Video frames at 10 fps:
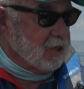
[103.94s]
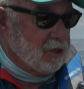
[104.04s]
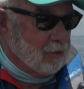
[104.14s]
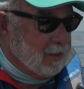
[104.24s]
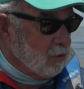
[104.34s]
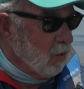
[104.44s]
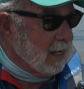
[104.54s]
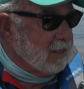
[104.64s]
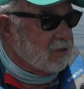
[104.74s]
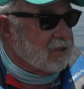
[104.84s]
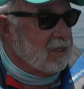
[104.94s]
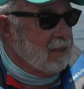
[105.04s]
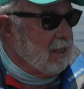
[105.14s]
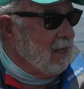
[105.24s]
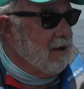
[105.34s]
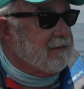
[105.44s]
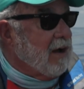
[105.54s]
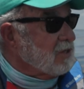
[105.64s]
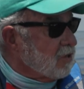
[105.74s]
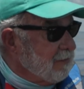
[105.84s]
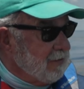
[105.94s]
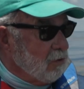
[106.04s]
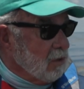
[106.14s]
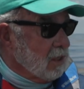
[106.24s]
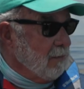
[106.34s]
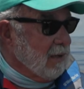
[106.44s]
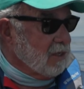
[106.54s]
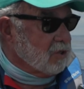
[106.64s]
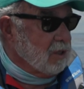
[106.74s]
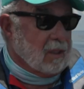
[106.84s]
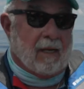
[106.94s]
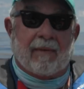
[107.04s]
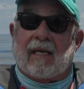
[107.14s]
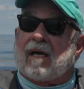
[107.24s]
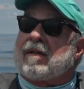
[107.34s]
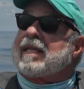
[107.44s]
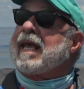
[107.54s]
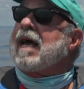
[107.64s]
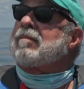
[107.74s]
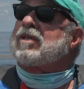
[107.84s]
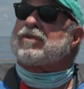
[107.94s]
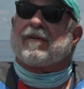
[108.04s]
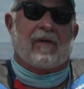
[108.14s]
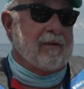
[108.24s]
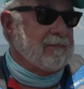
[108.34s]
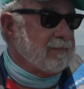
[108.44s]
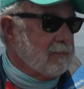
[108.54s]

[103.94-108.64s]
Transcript: human waste, fossil fuel combustion coming out of the atmosphere.